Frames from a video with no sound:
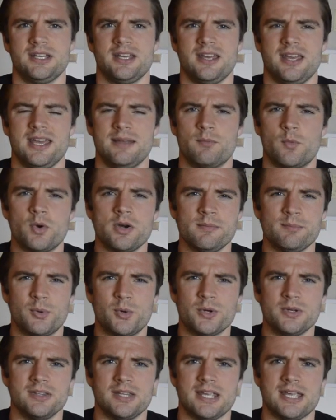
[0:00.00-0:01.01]
and more
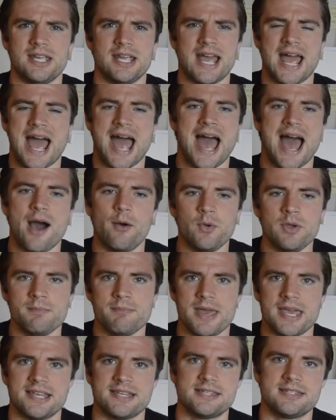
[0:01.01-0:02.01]
importantly, how we
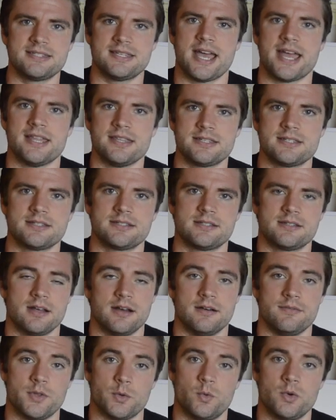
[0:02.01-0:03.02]
make sense
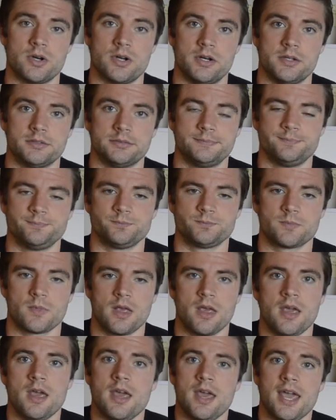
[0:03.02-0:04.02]
of the world.
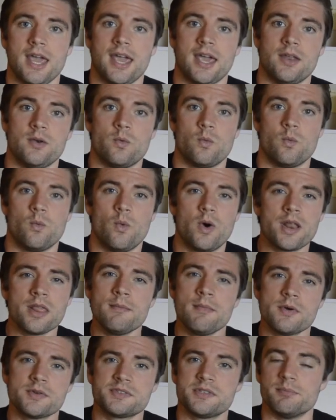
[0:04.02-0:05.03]
And one of the
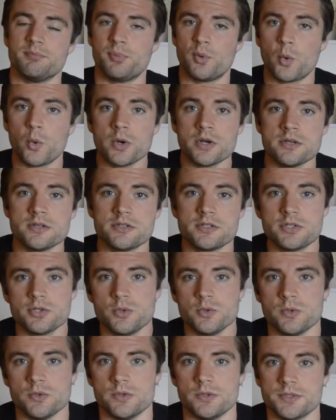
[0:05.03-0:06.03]
most important
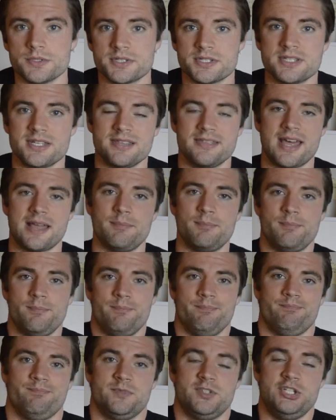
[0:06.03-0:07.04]
tools that
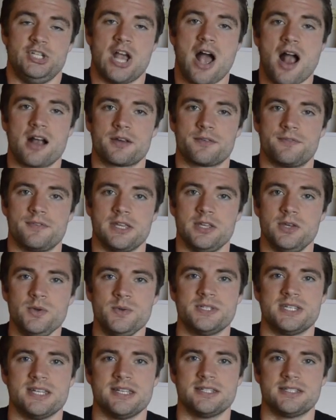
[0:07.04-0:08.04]
geography
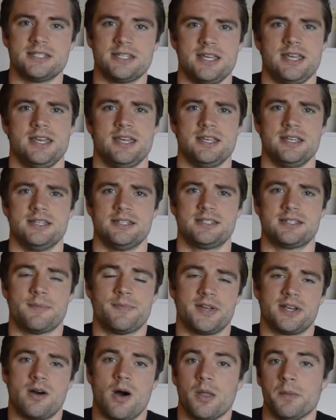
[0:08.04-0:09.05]
uses is
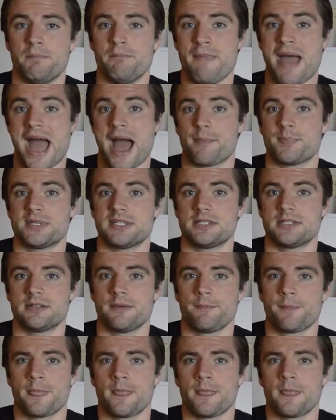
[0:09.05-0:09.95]
something called maps.